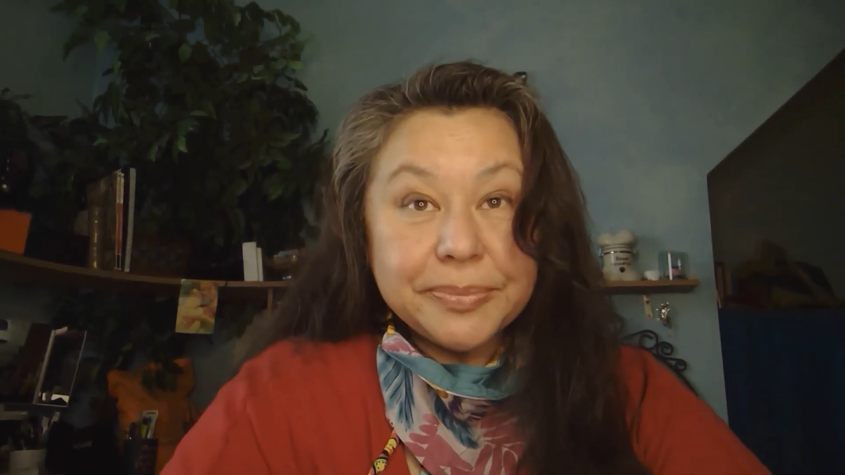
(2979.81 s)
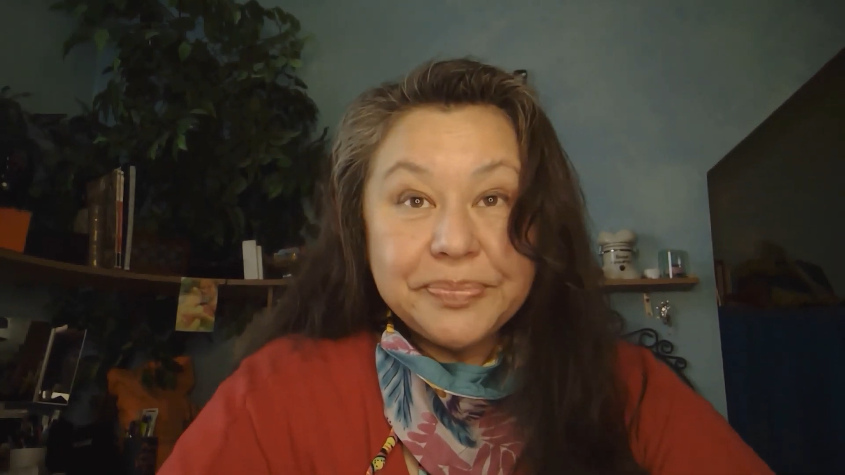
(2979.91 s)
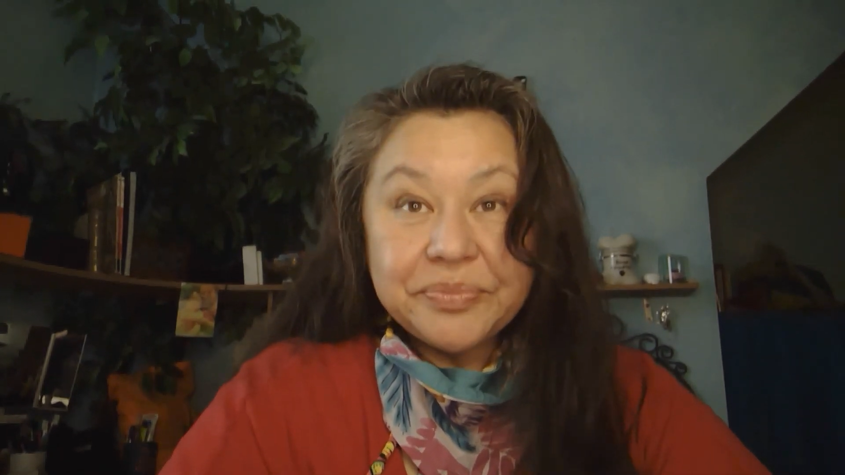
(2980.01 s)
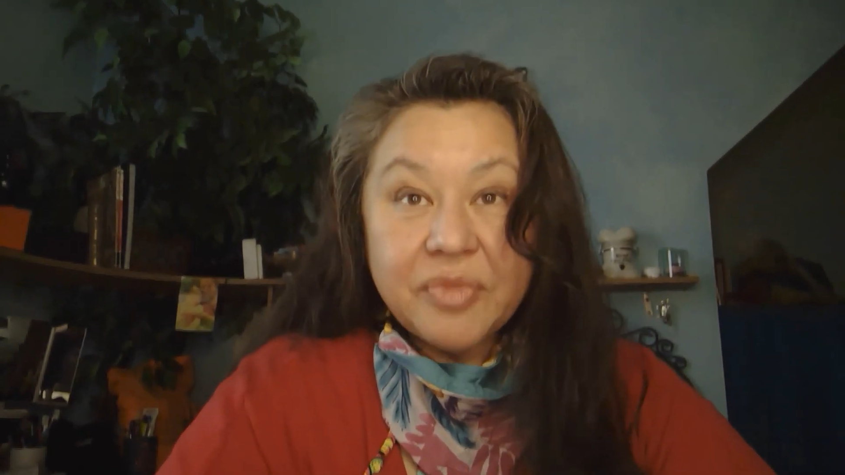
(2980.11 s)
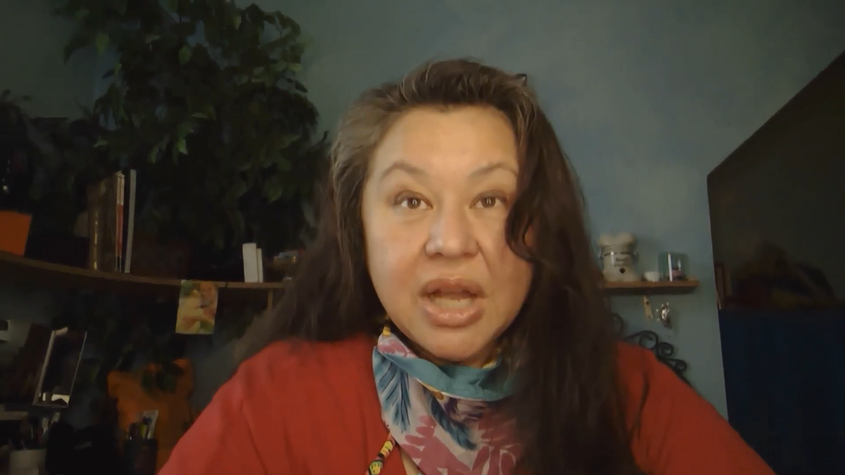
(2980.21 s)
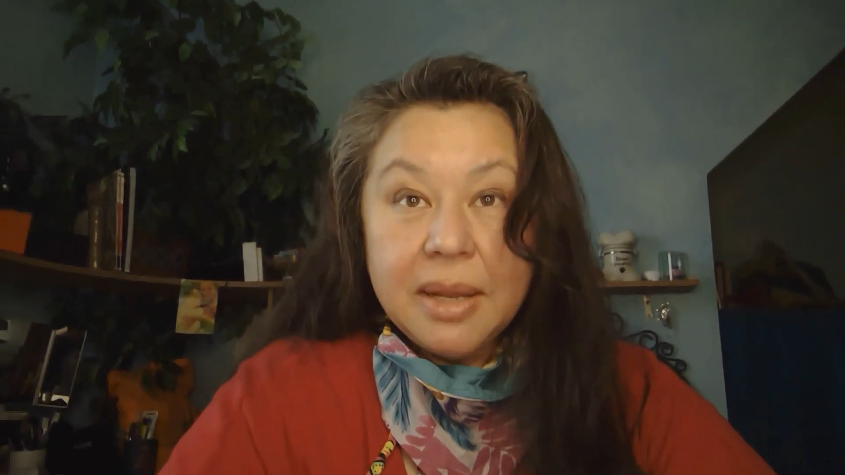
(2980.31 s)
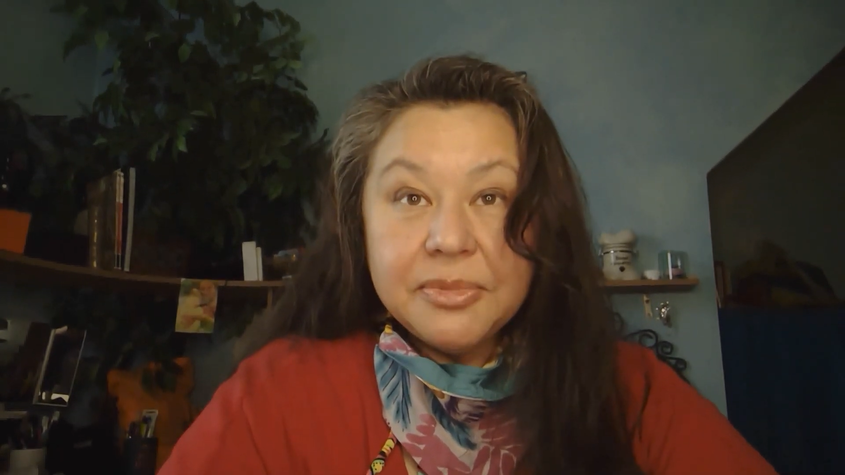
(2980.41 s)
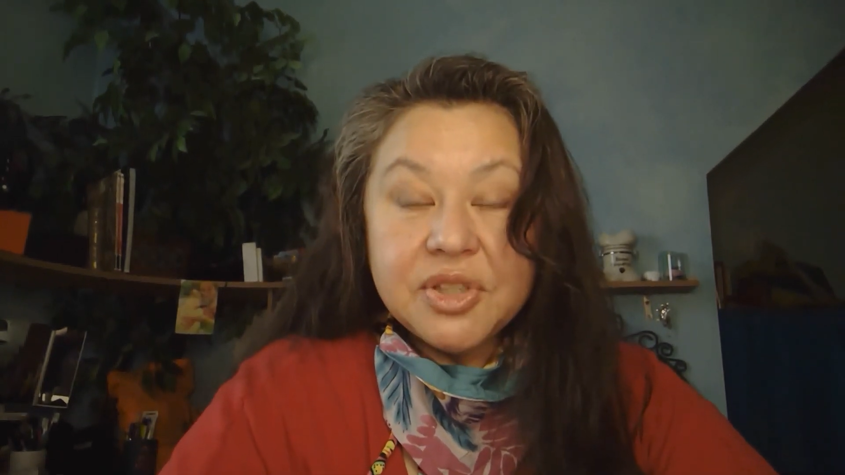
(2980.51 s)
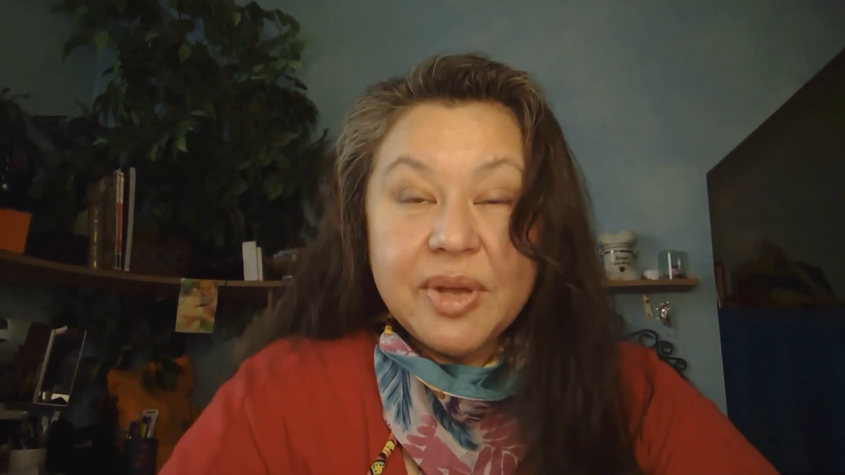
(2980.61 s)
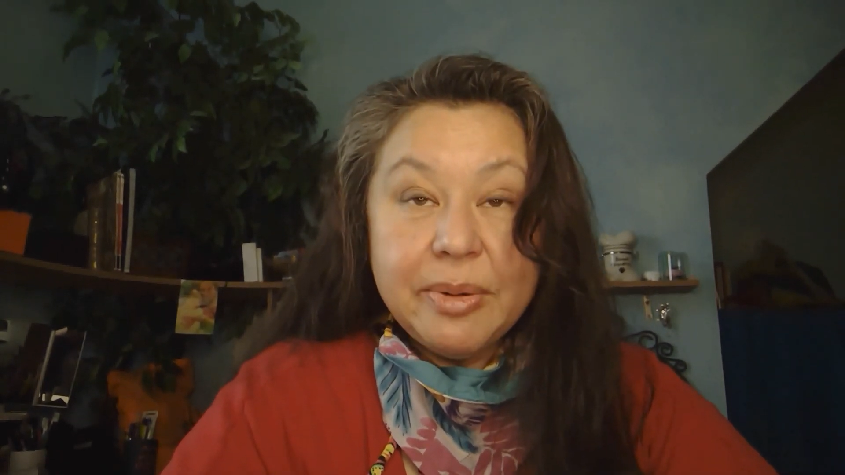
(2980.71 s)
if that is the
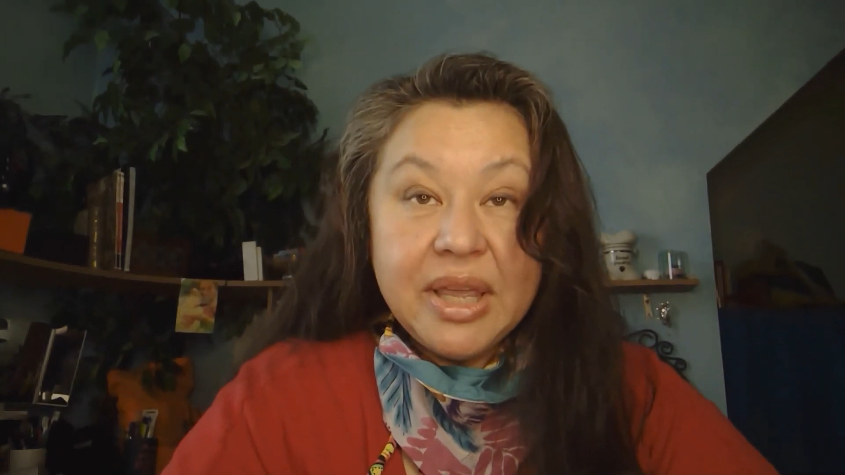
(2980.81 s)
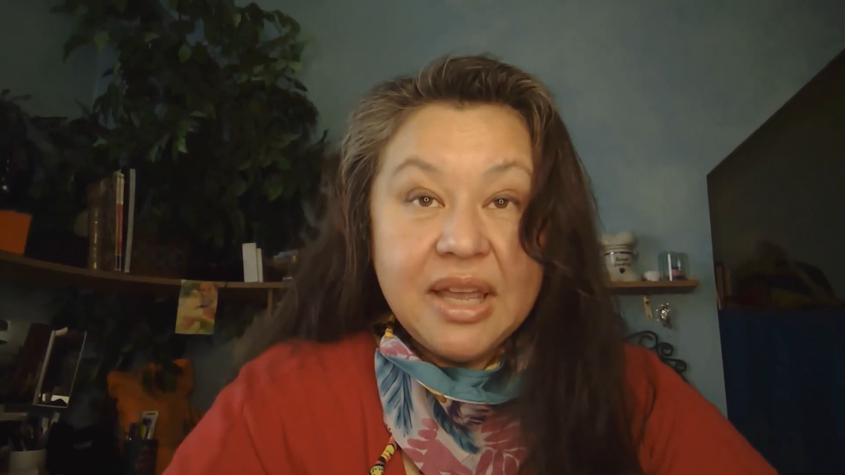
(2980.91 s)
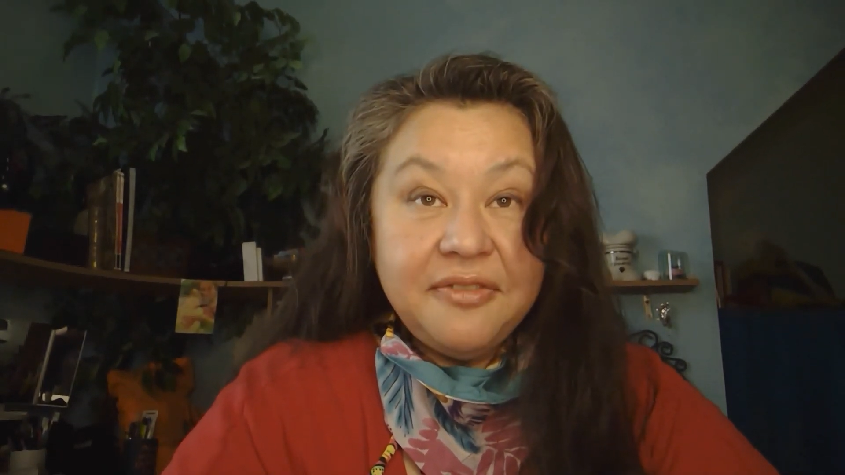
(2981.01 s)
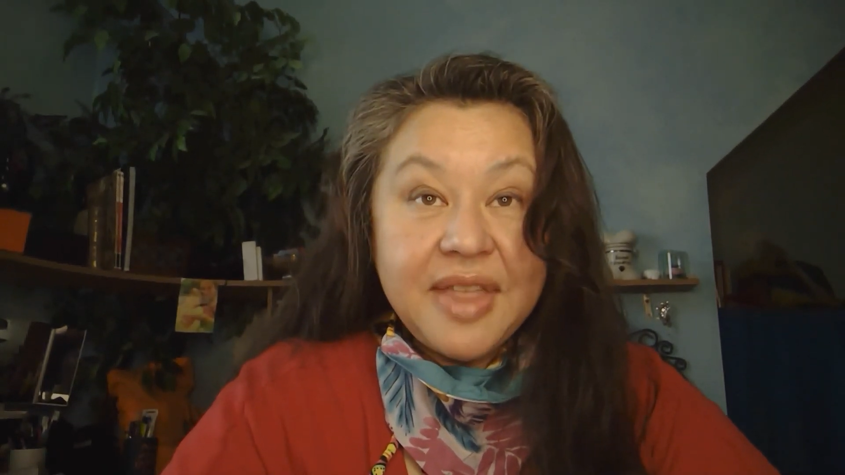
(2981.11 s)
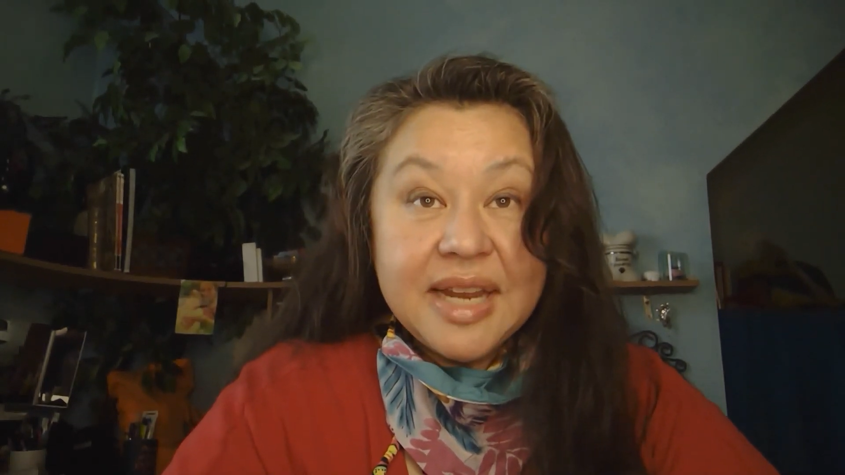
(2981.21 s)
case,